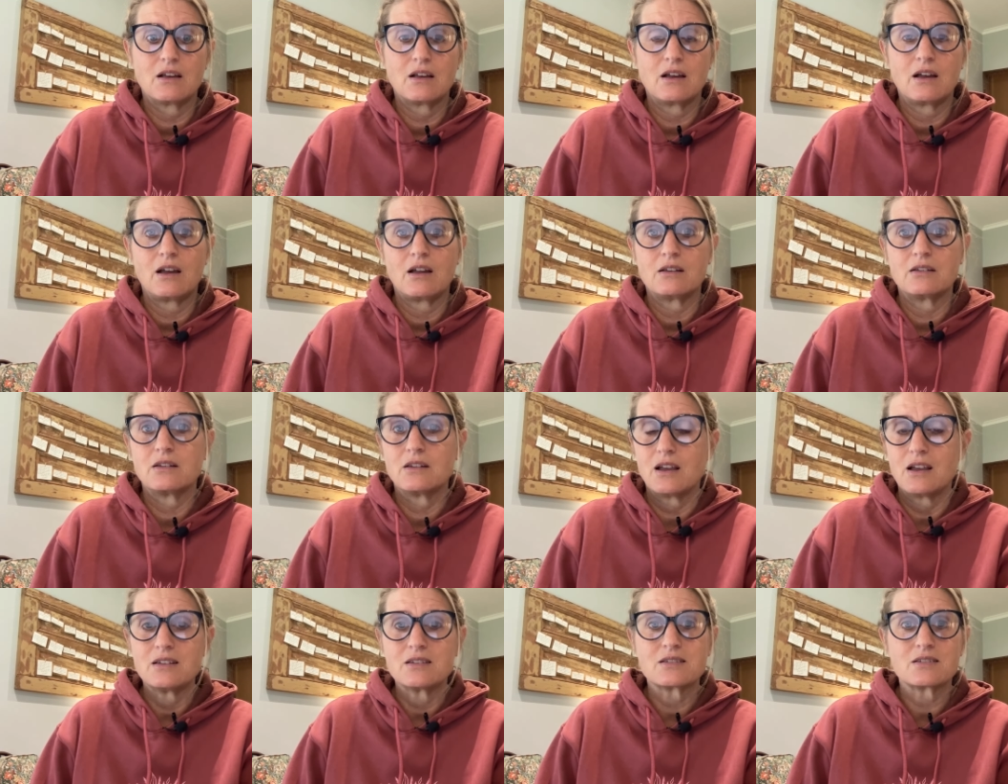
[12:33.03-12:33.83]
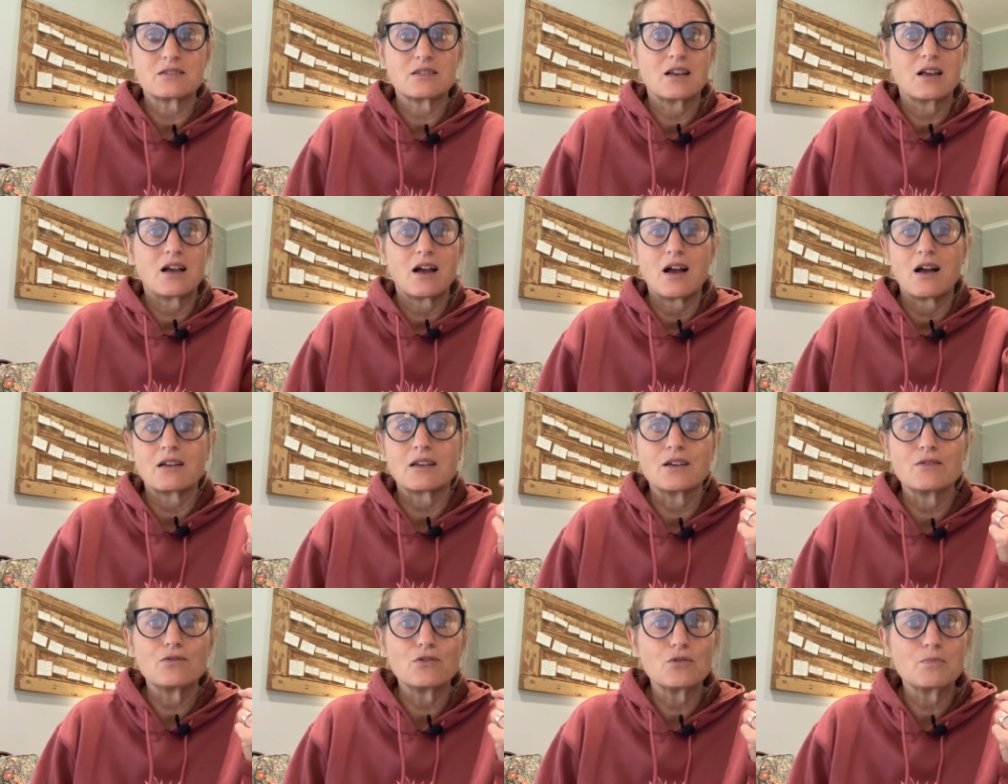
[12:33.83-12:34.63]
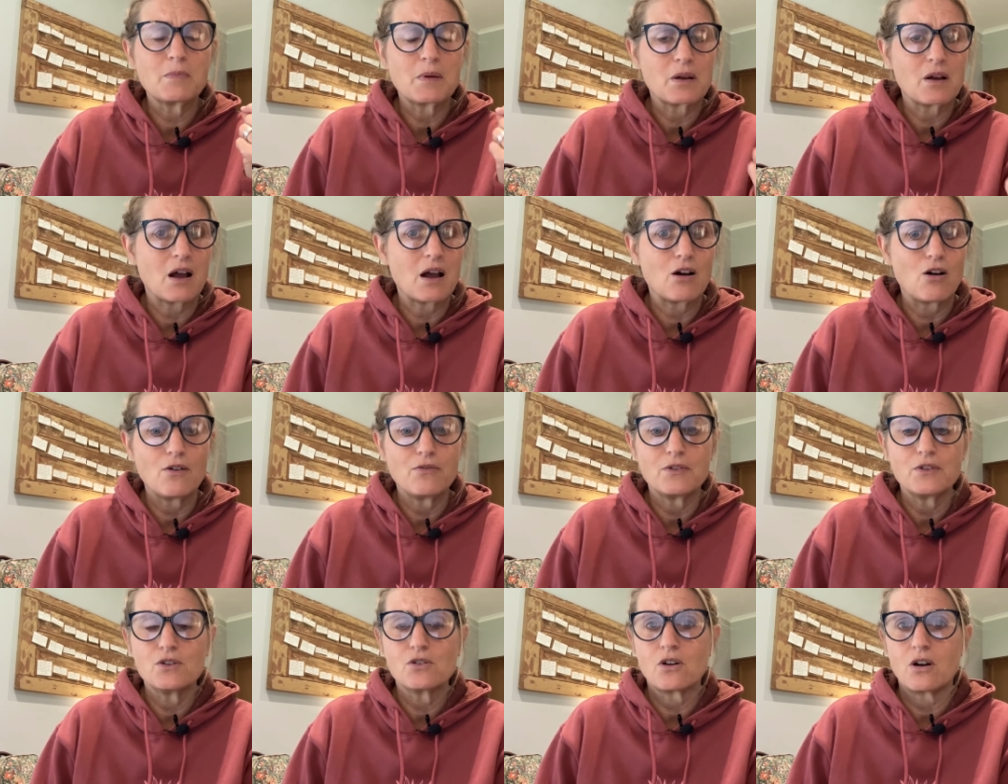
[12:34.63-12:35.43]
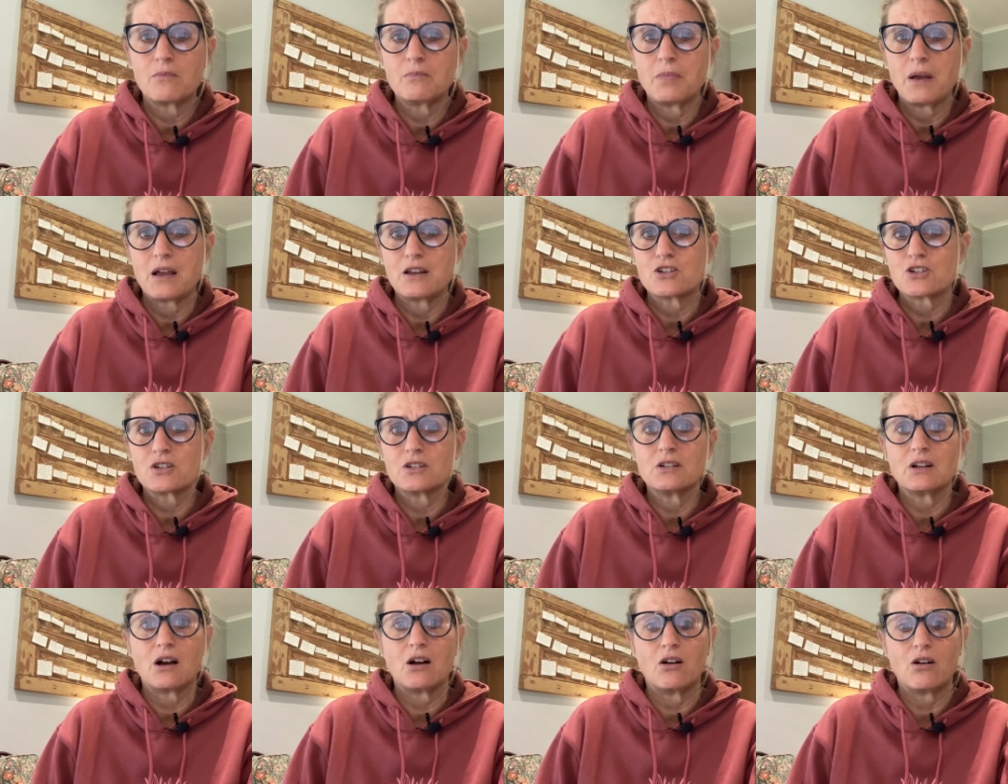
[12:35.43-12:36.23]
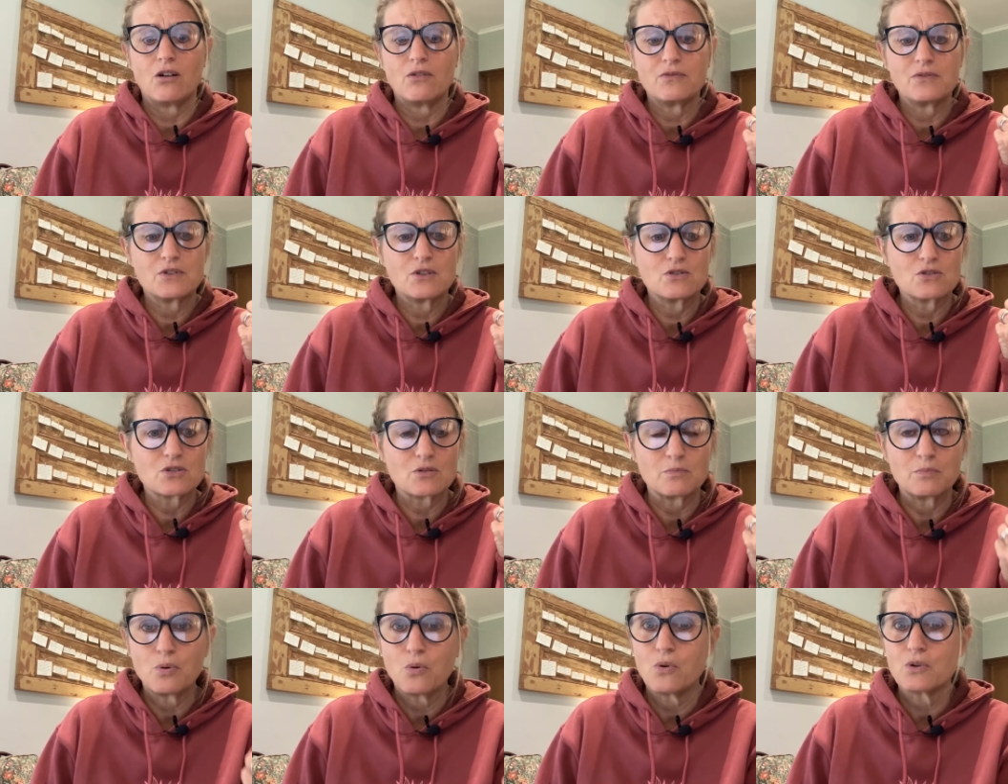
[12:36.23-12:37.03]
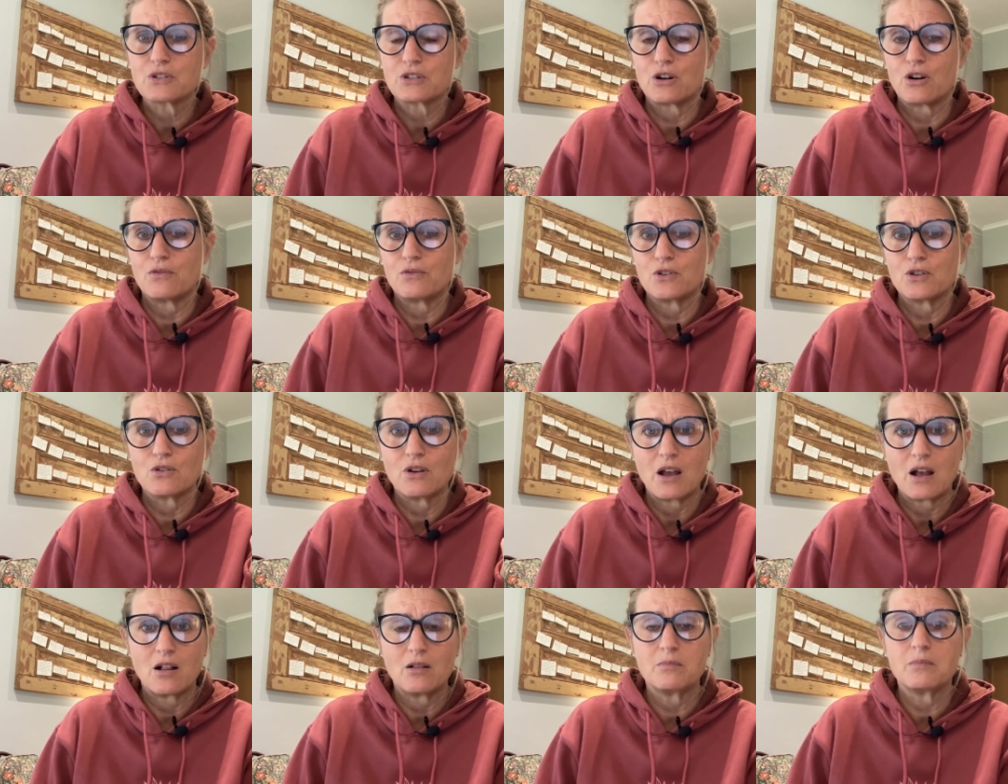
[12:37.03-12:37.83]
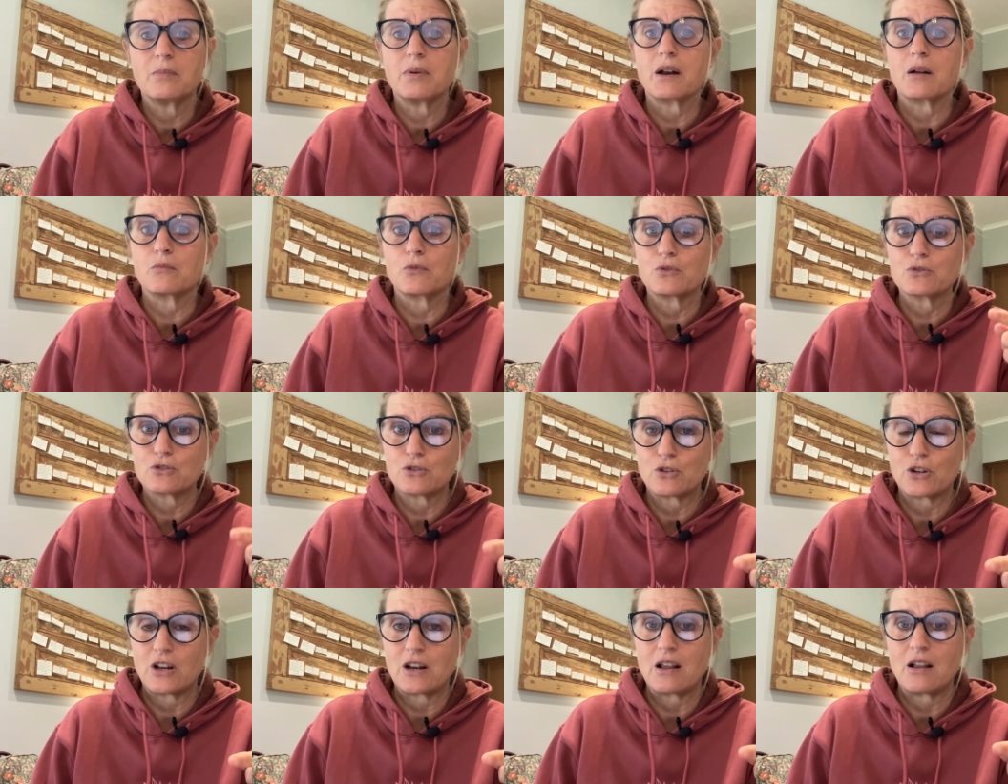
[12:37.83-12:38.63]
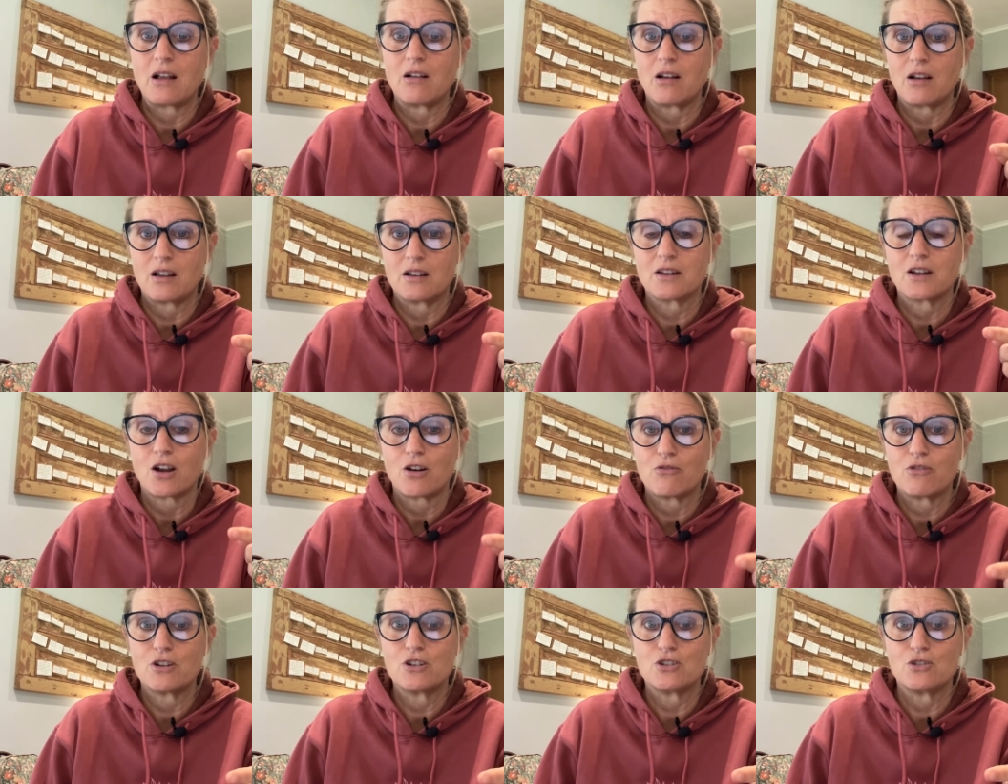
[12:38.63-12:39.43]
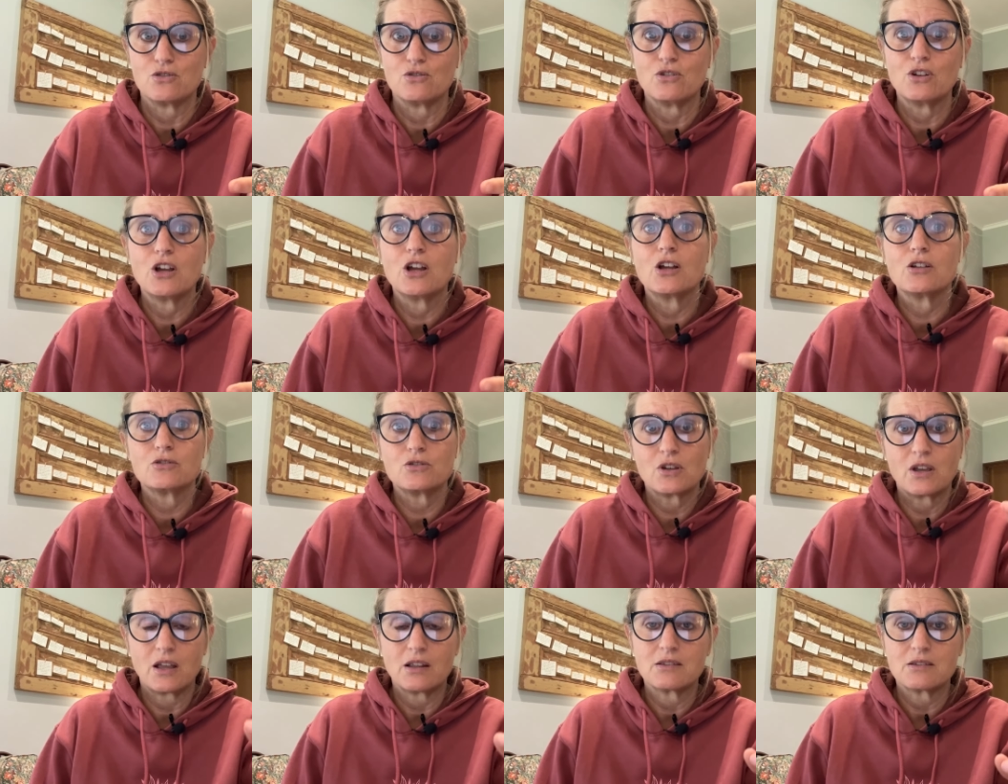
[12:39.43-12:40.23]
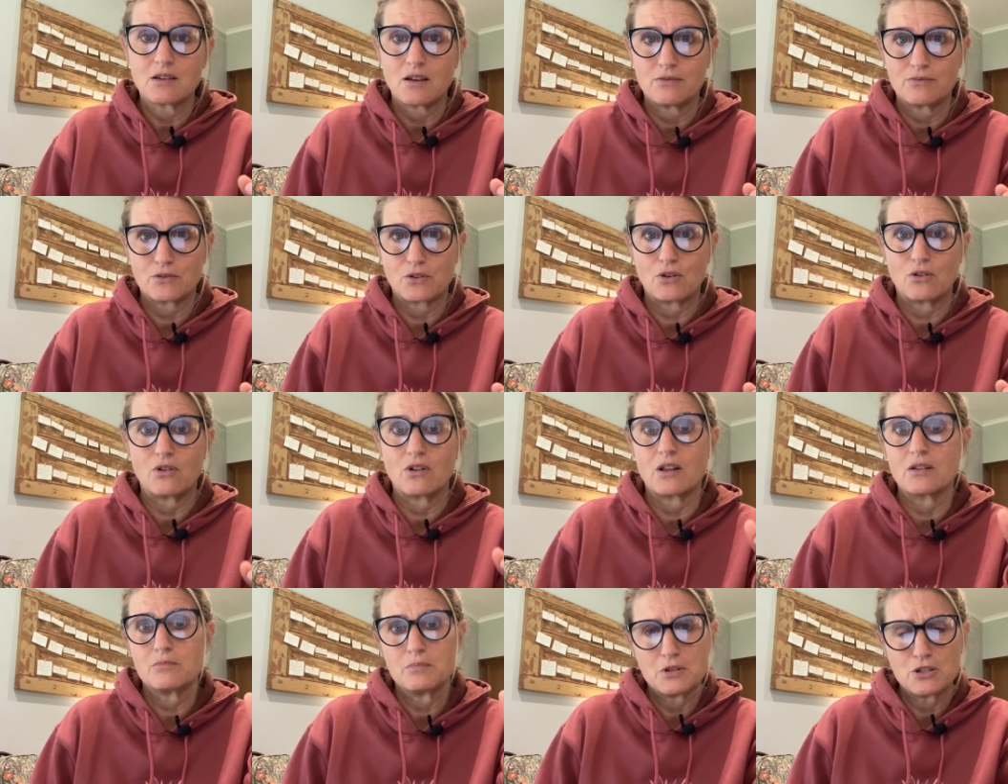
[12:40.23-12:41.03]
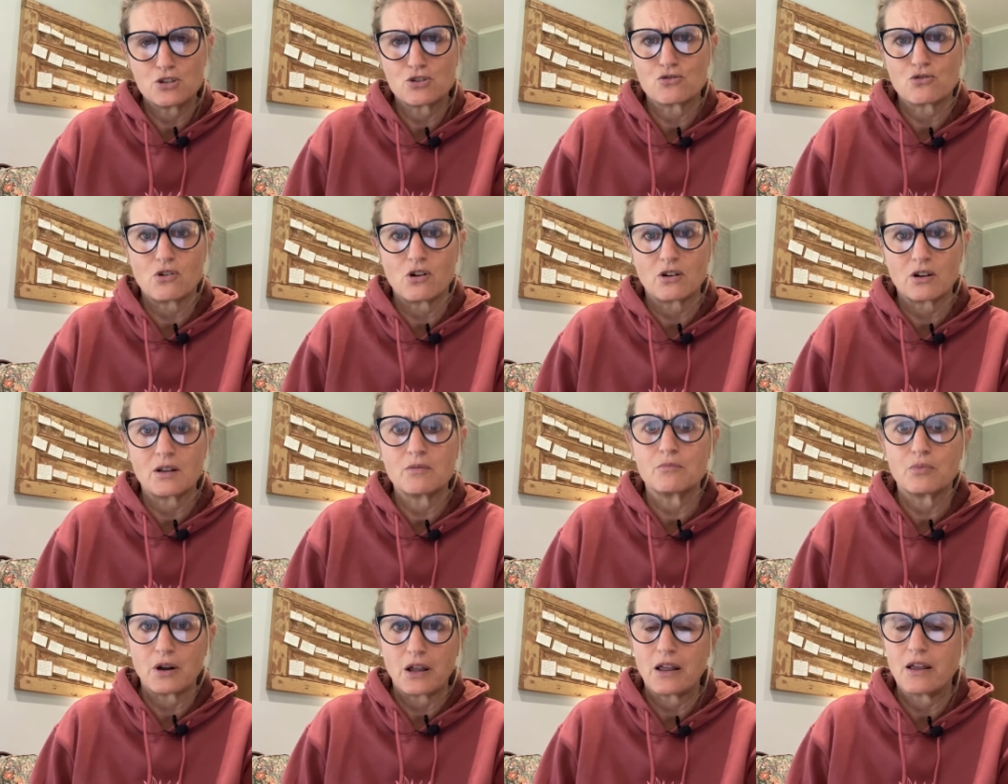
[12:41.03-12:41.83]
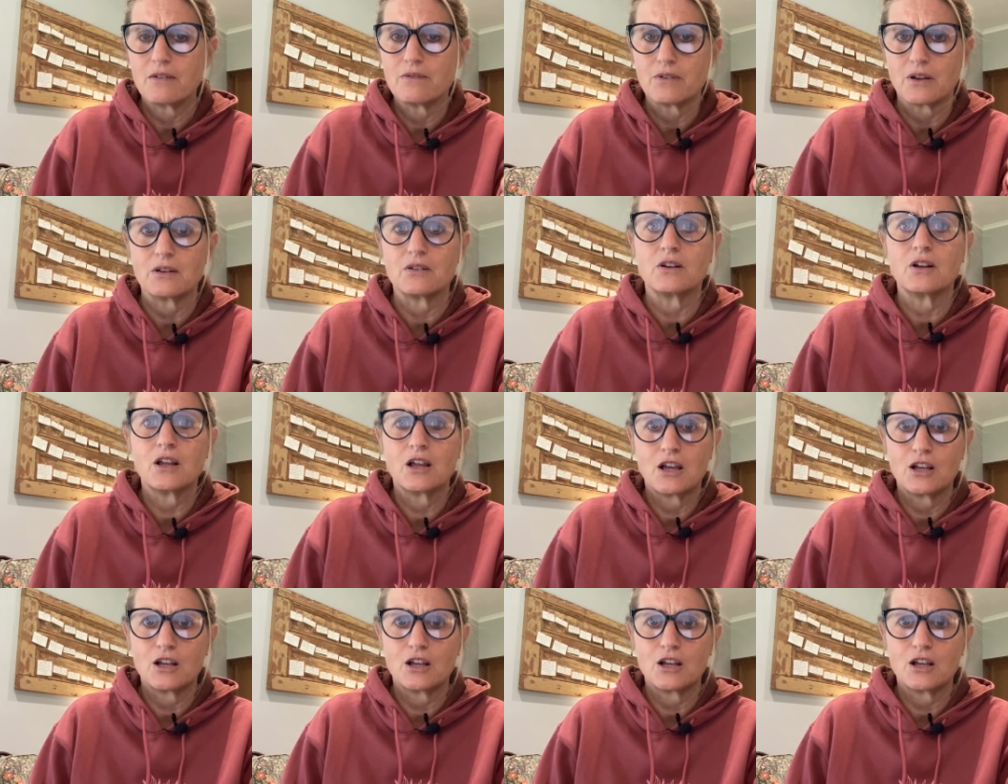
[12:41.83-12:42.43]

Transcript: And yes, I offer you compassion, I offer you support, I offer you help, but I'm also going to encourage you to get tough, girl, and be strong and brave and